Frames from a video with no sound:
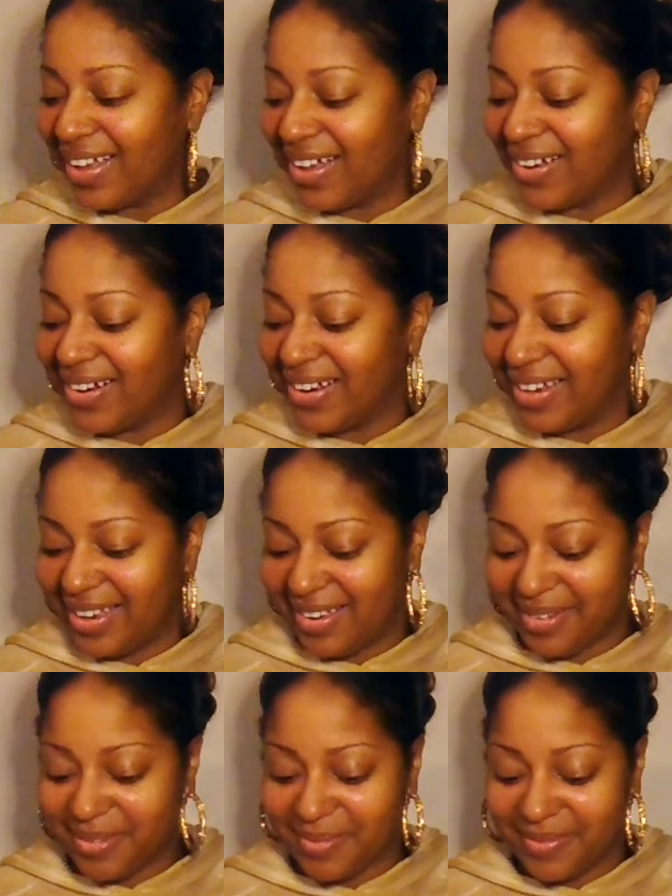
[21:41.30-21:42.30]
All
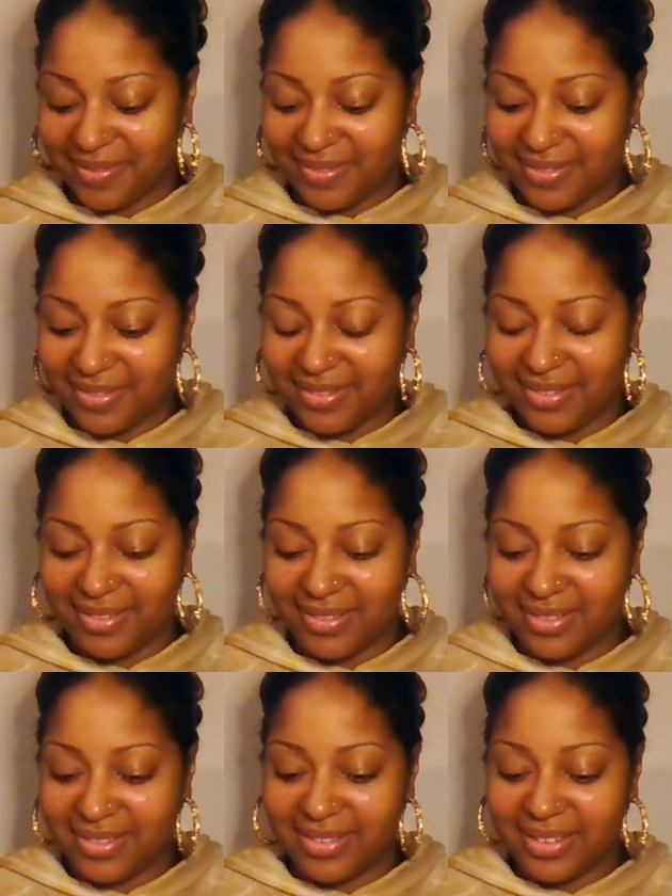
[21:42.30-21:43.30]
right.
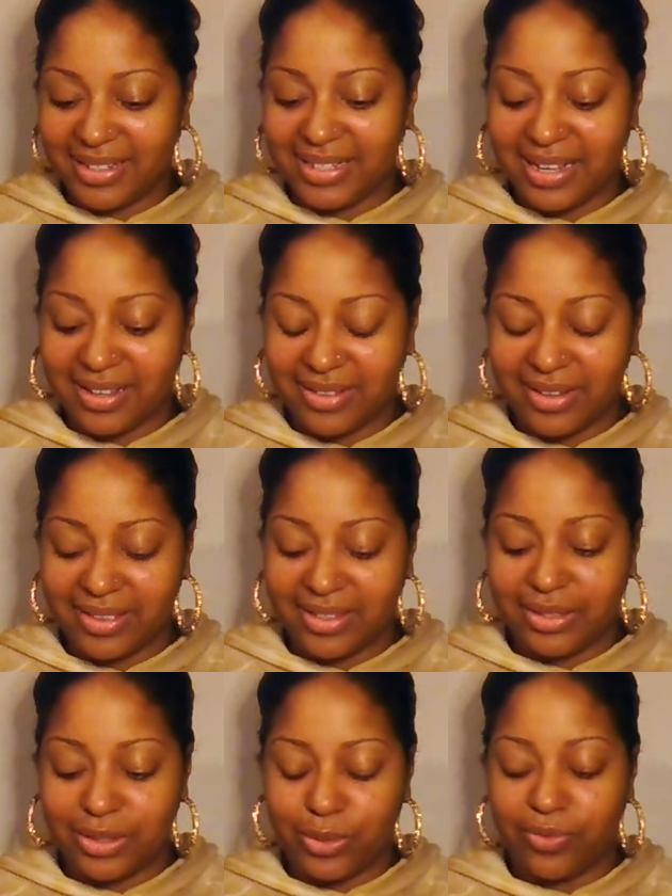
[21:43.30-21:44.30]
Let's take a look at
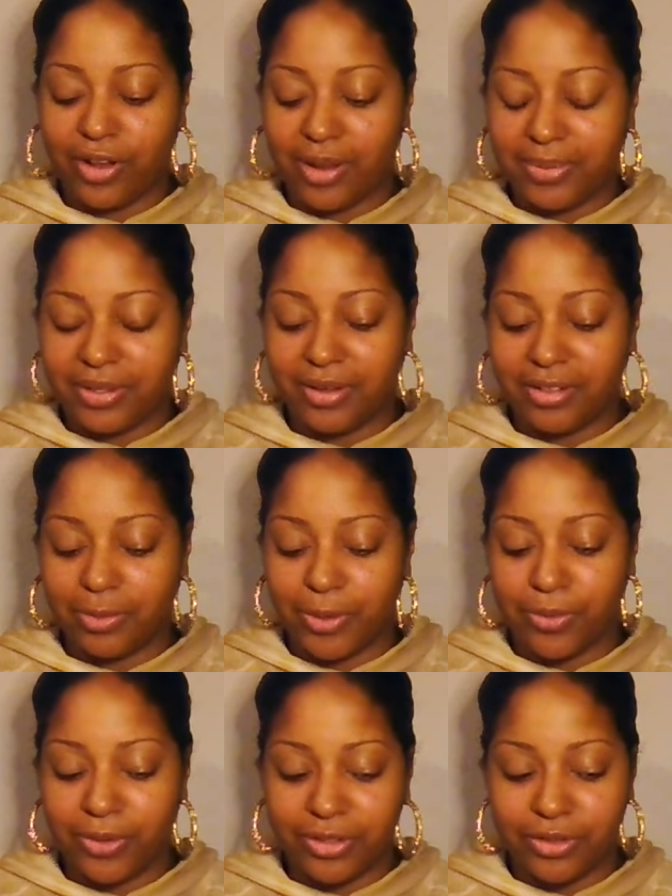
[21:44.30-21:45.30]
this Two of Cups here that
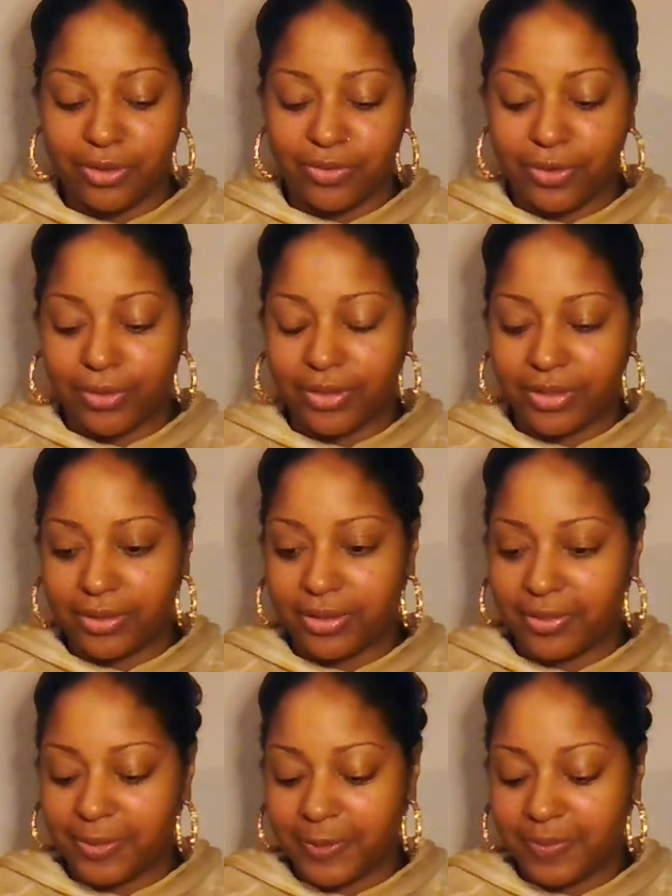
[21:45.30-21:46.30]
Spirit wants you to focus
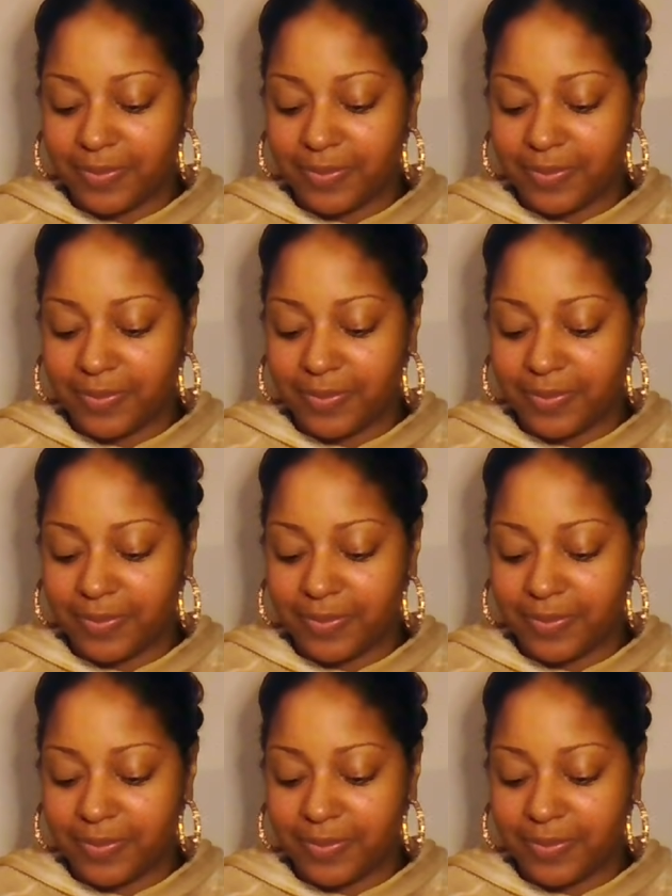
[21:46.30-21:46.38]
on.